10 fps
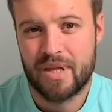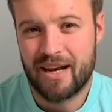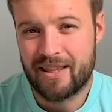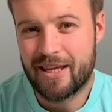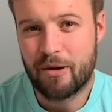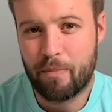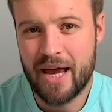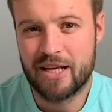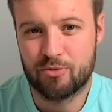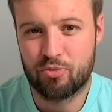And I think it
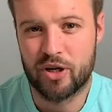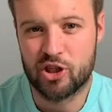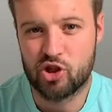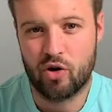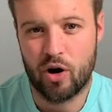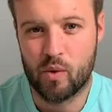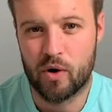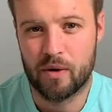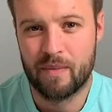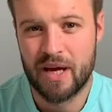paints a pretty strong
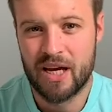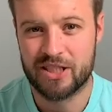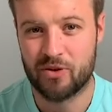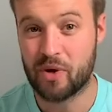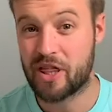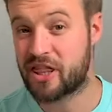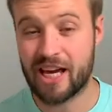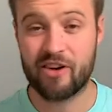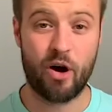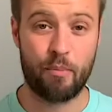one. Because if we
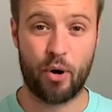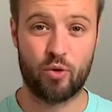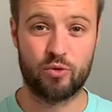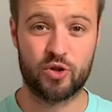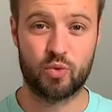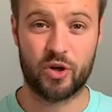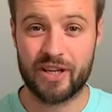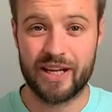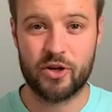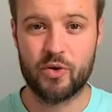think of our bones, what
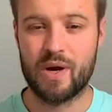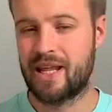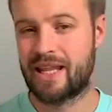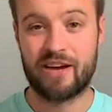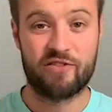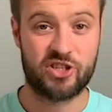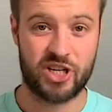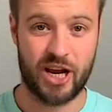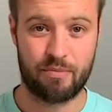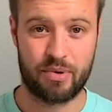do they do? They give us
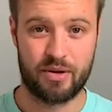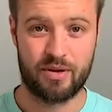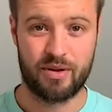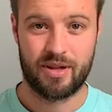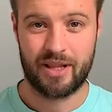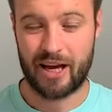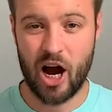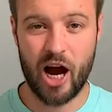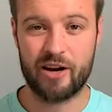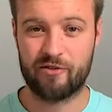shape. They're
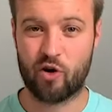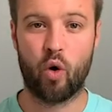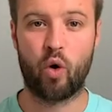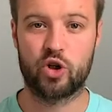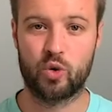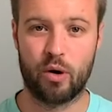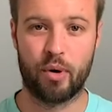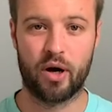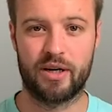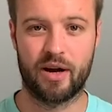kind of core to our
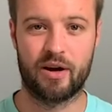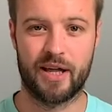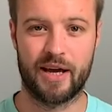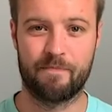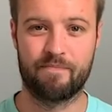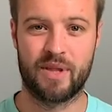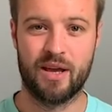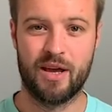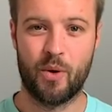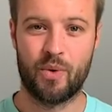body, aren't they?
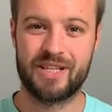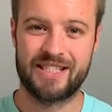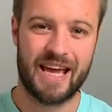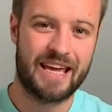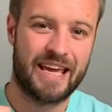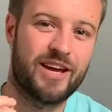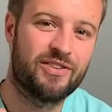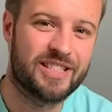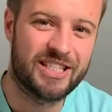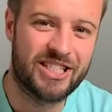What he's saying here
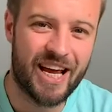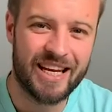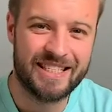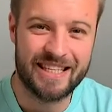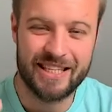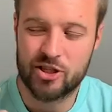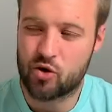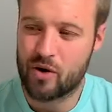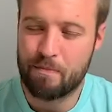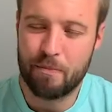is that jealousy, this
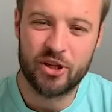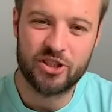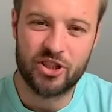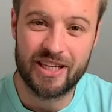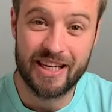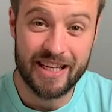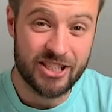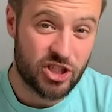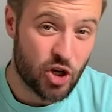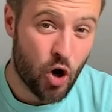green monster, can get
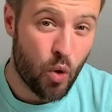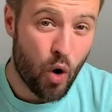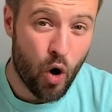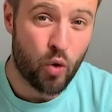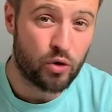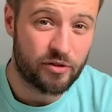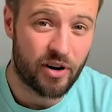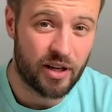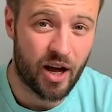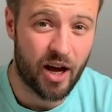so hold of
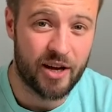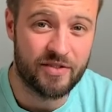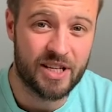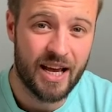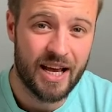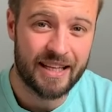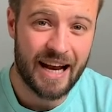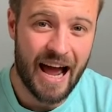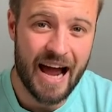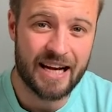our lives that
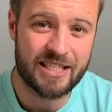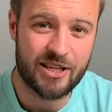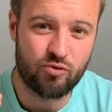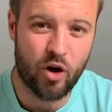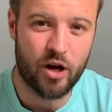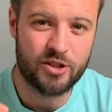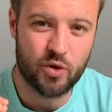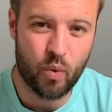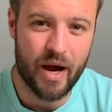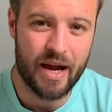it actually rots
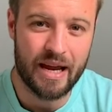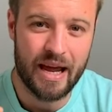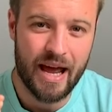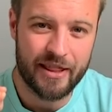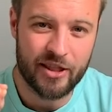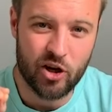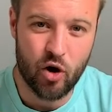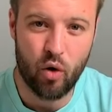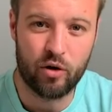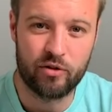away at the
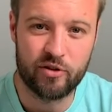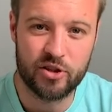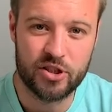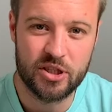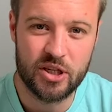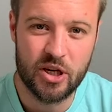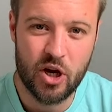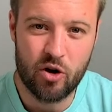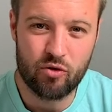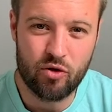core of us.
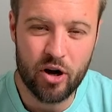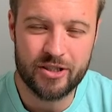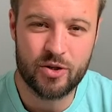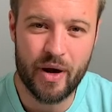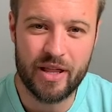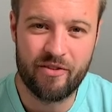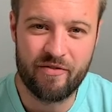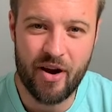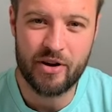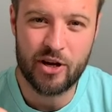Rots away at the
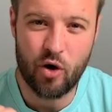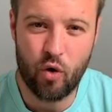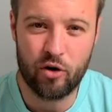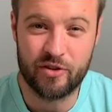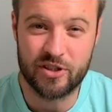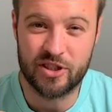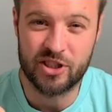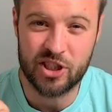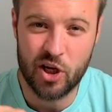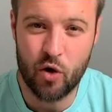very core of us, and
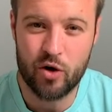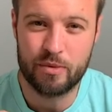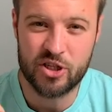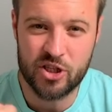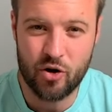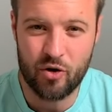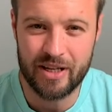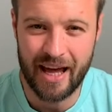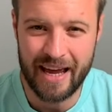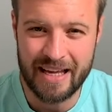slowly but
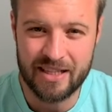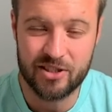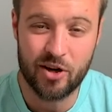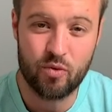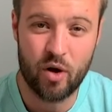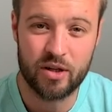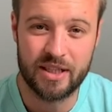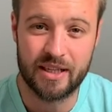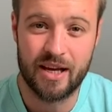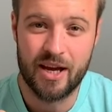surely that inside
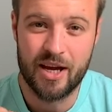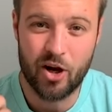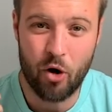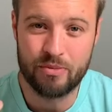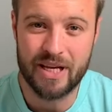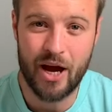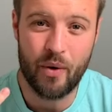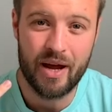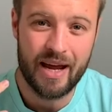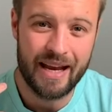rotting comes
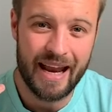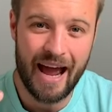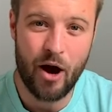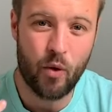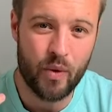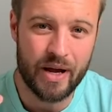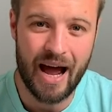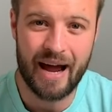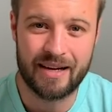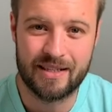out in how we
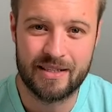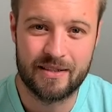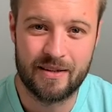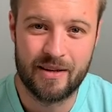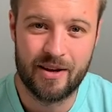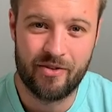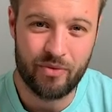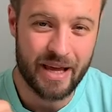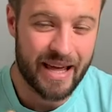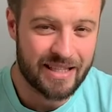act
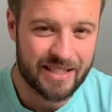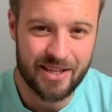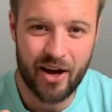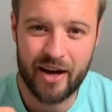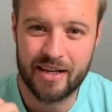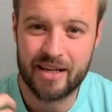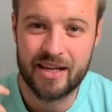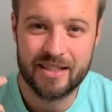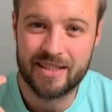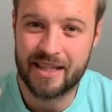from the inside
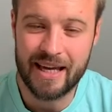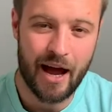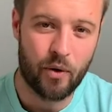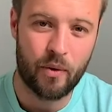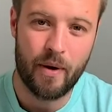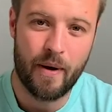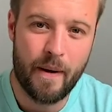to the out.